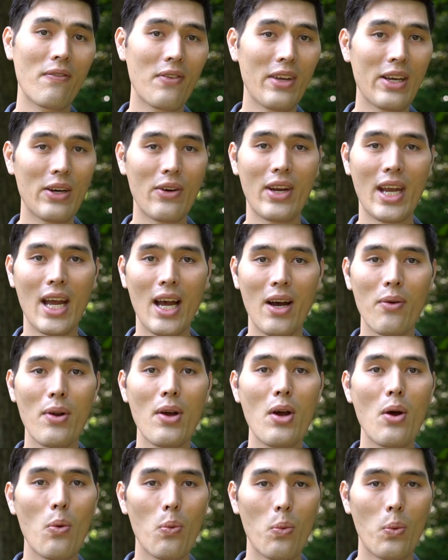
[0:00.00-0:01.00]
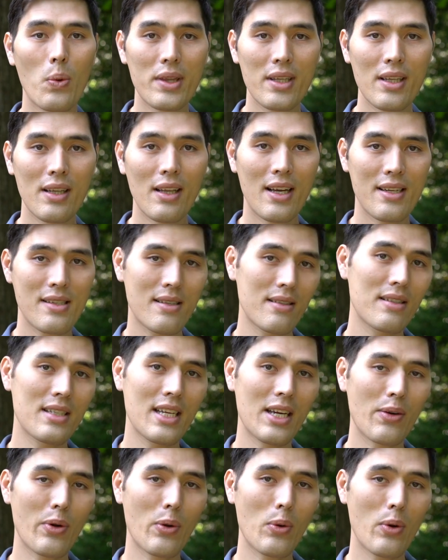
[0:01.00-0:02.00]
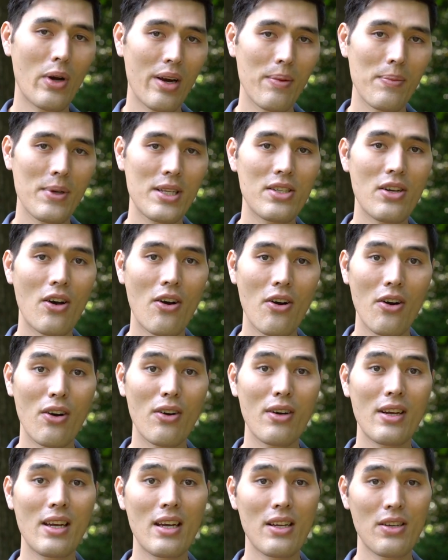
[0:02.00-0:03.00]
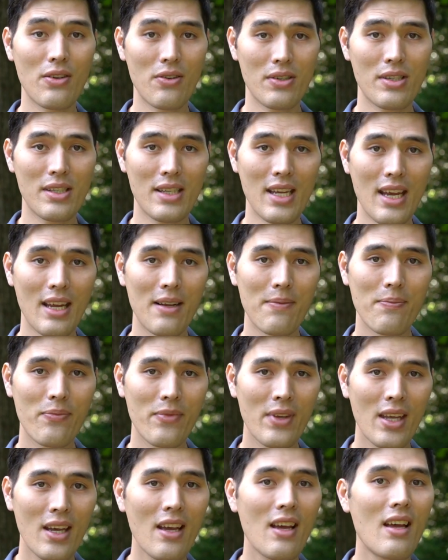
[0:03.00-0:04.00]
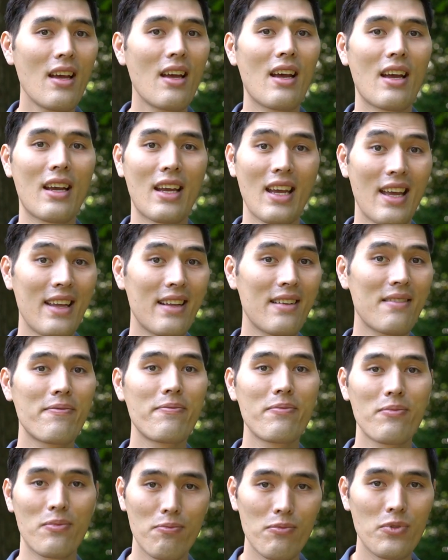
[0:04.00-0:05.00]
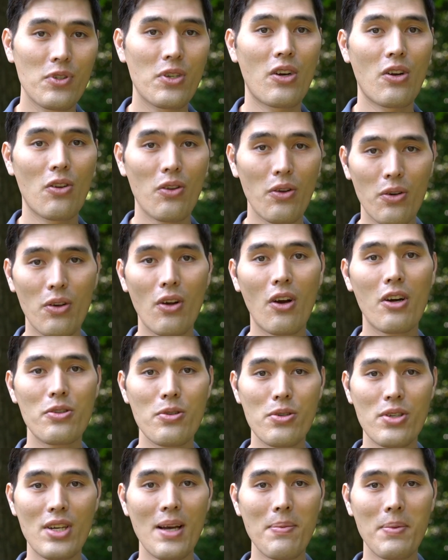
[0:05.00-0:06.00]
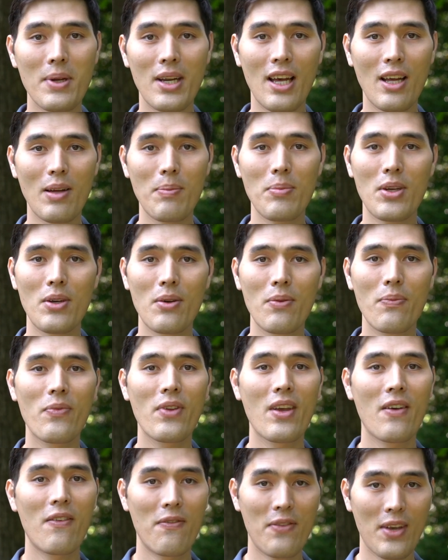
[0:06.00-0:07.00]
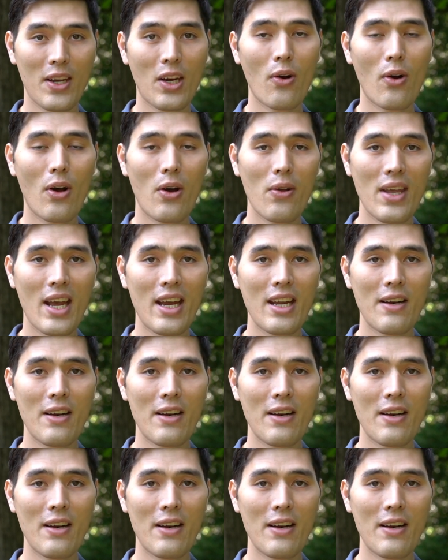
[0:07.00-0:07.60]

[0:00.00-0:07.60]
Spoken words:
figuring out what the licensing requirements are in your state. Again, your local archery shop can help you figure all that